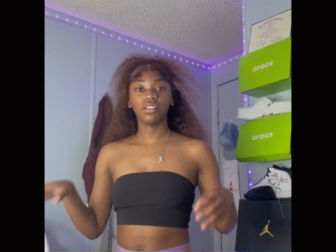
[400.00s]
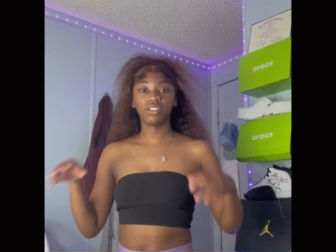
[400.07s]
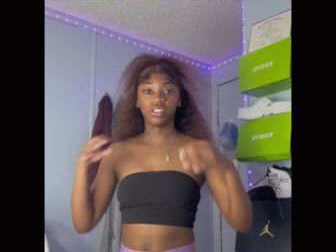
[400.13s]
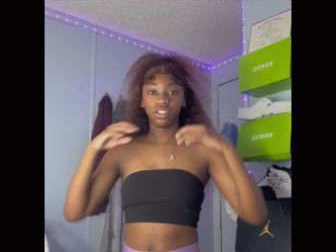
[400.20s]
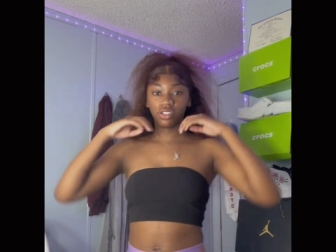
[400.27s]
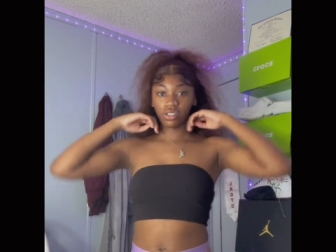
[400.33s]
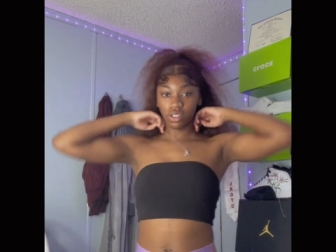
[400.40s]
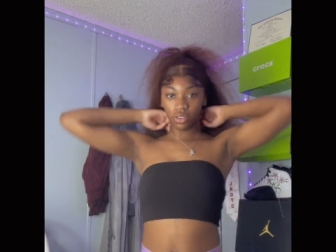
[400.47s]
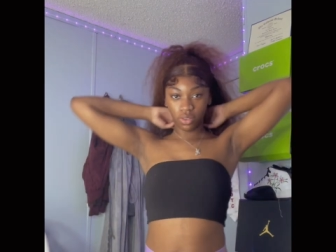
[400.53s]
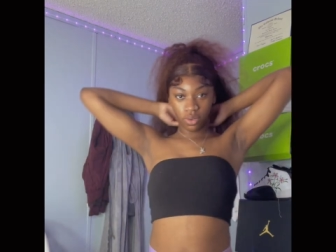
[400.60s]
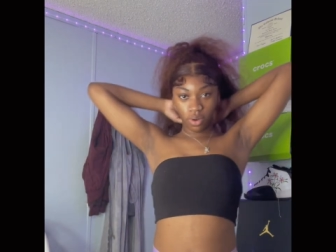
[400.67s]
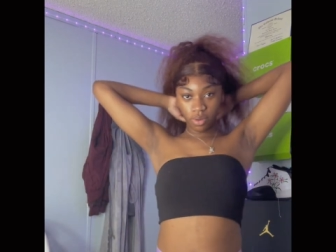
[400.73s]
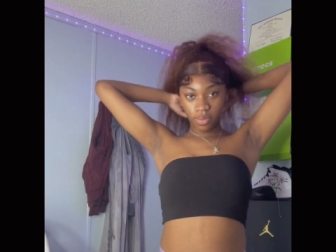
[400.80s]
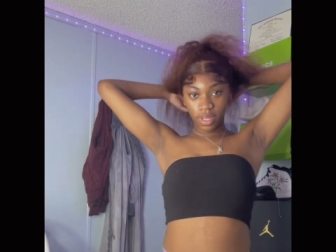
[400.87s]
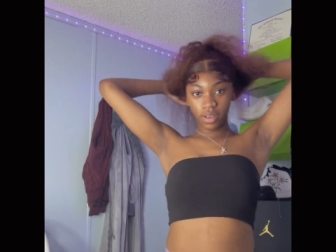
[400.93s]
I'm sure don't
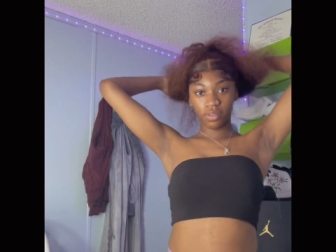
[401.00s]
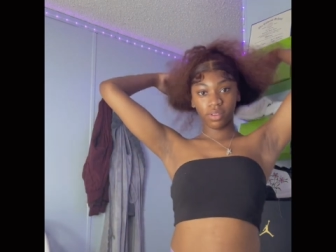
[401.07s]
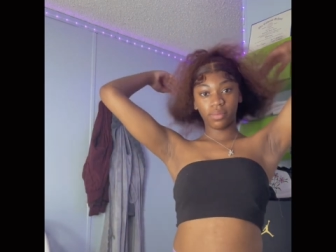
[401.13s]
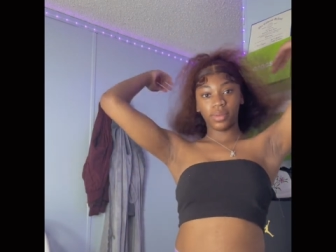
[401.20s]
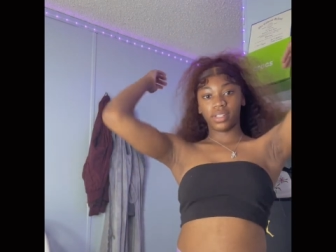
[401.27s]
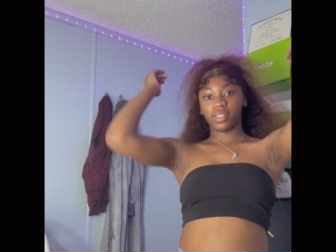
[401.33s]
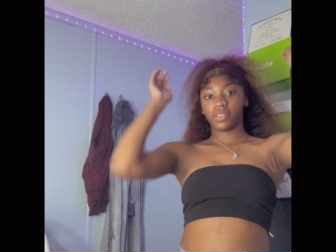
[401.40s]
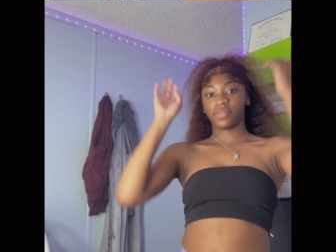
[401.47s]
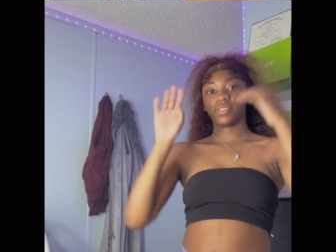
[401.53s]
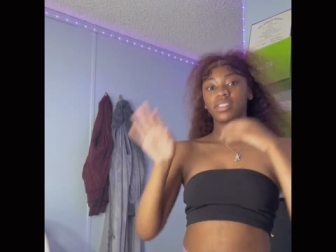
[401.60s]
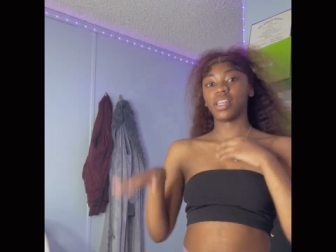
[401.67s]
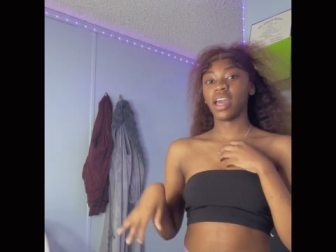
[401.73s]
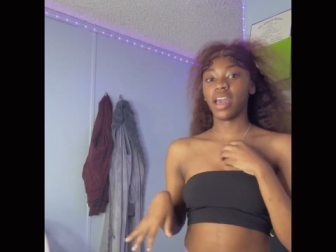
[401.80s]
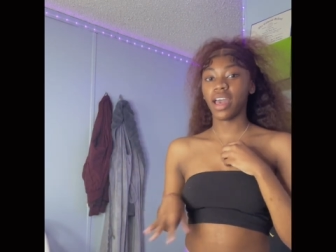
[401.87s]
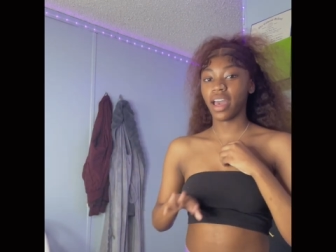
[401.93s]
quote me on it, but if
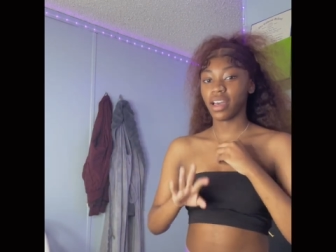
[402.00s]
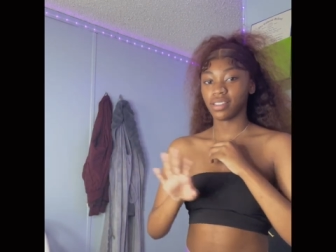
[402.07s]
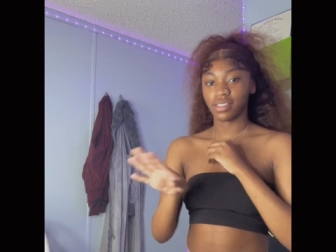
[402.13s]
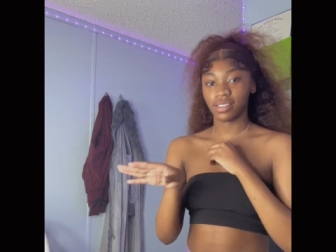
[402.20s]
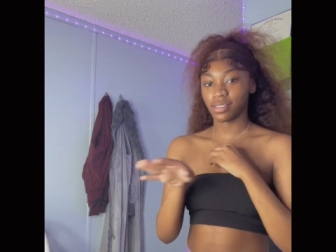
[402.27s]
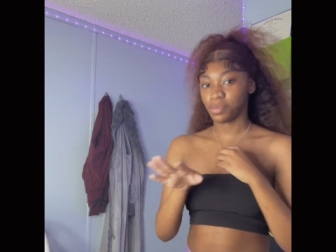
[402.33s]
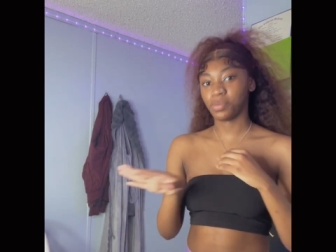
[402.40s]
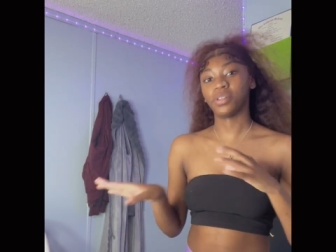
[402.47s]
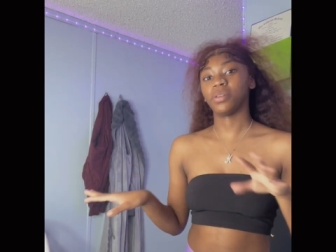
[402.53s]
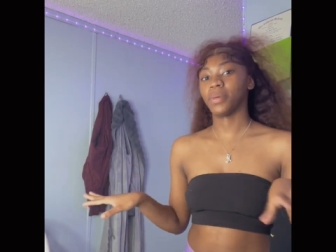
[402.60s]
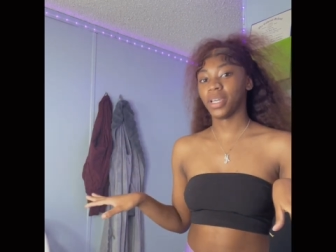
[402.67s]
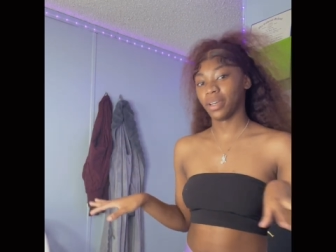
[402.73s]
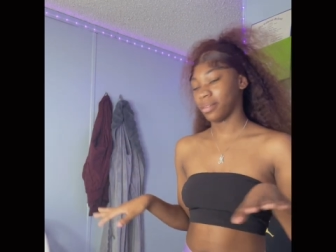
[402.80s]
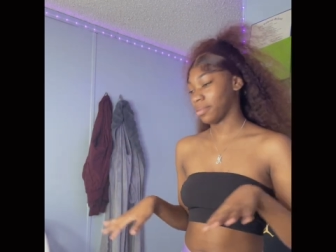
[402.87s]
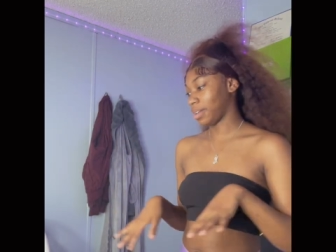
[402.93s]
not, I just put it
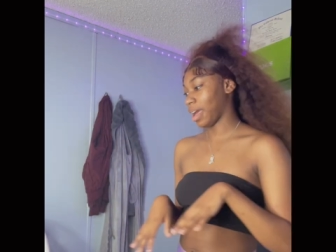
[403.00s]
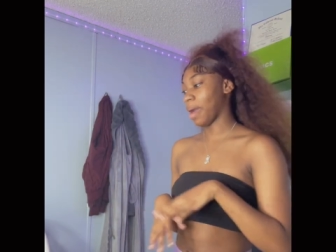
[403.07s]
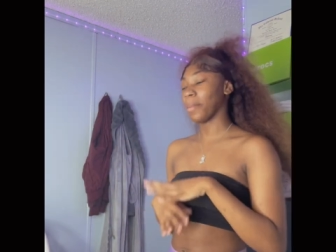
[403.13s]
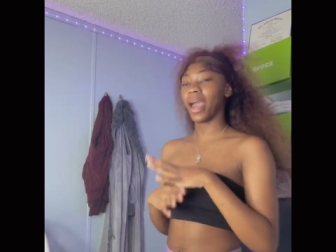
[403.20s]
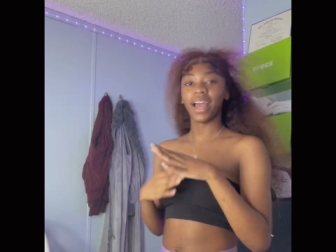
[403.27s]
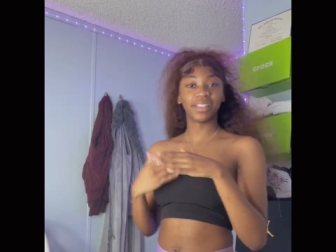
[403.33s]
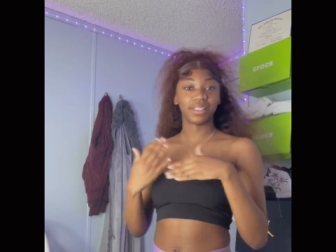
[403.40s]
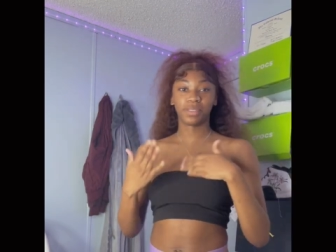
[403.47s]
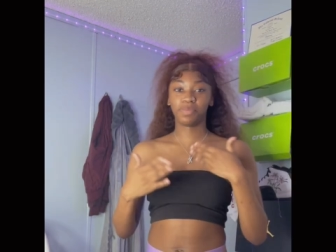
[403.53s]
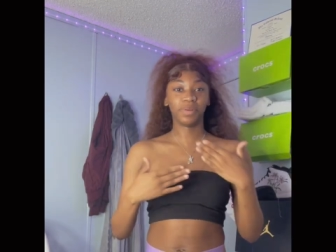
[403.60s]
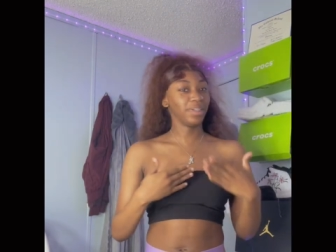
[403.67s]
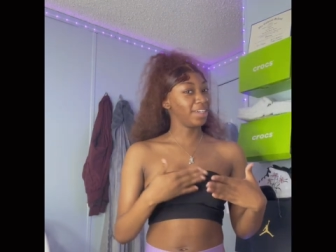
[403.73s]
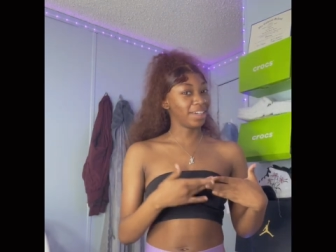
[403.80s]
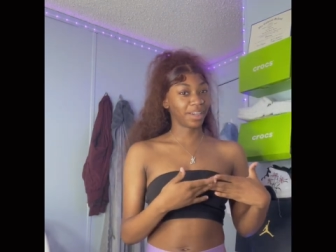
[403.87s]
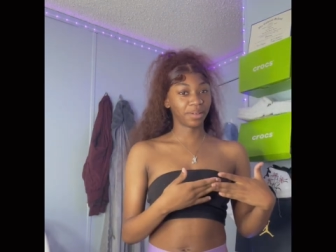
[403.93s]
back on. I mean, I just
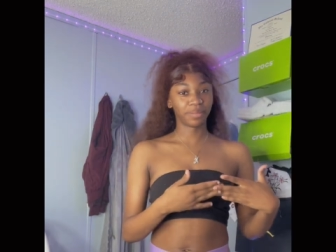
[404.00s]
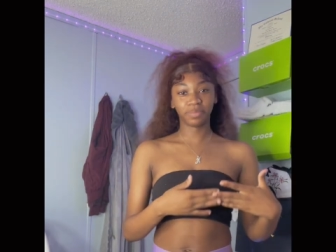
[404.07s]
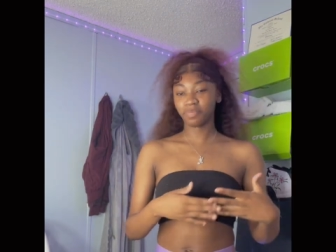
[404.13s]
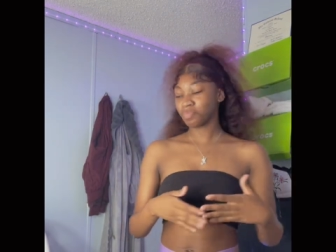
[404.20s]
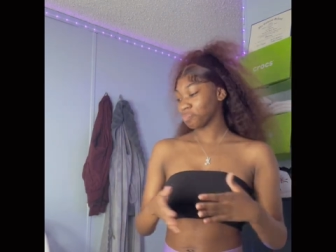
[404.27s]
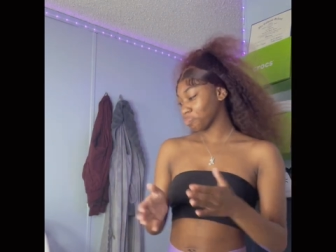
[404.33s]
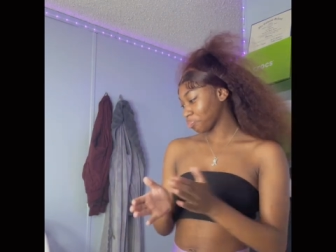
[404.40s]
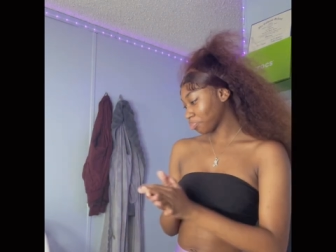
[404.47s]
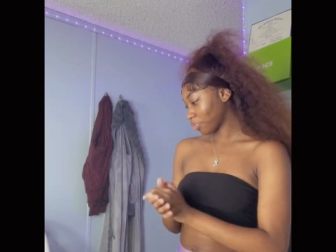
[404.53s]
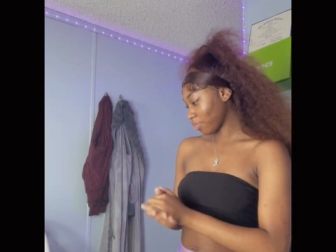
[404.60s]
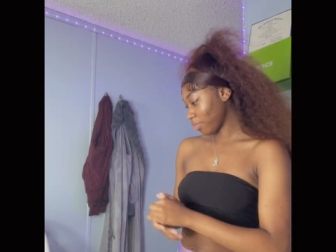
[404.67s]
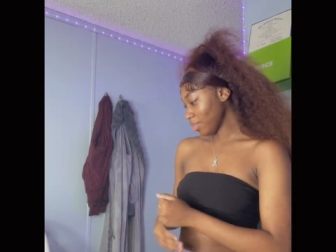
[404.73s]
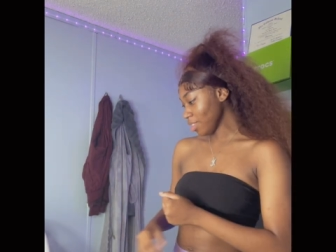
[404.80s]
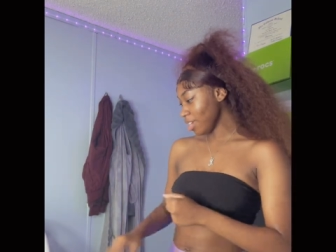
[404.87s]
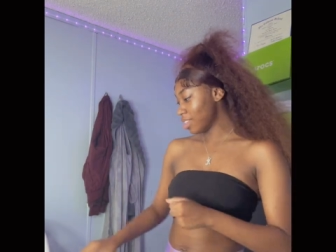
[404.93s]
put it
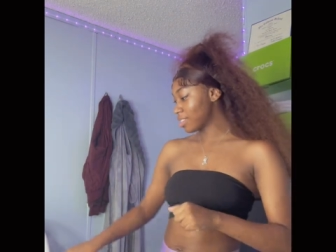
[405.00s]
on.